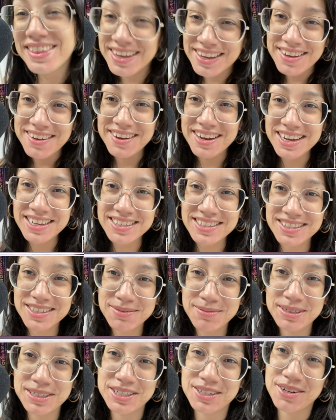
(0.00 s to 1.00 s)
thank you guys
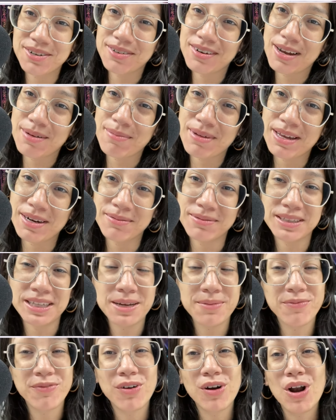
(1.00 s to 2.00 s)
so much over at Madam
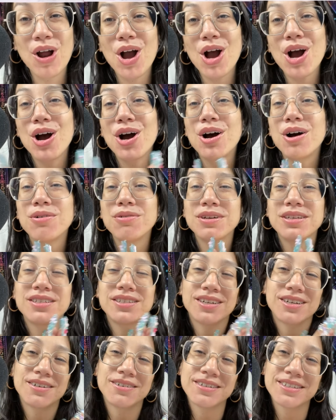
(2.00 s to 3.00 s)
Glam for
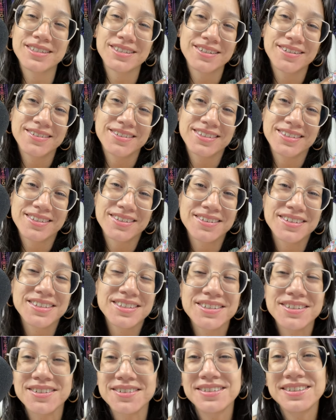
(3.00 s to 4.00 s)
always, always, always,
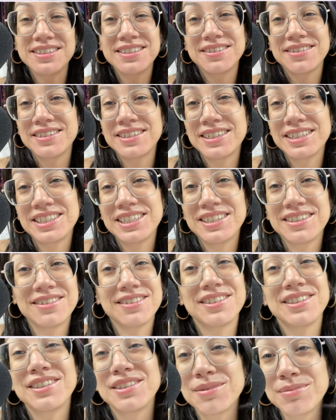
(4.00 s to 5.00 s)
always, always showing our
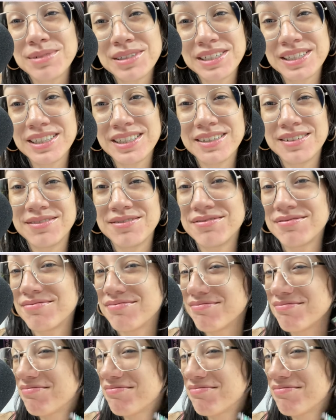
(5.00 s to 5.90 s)
channel so much love.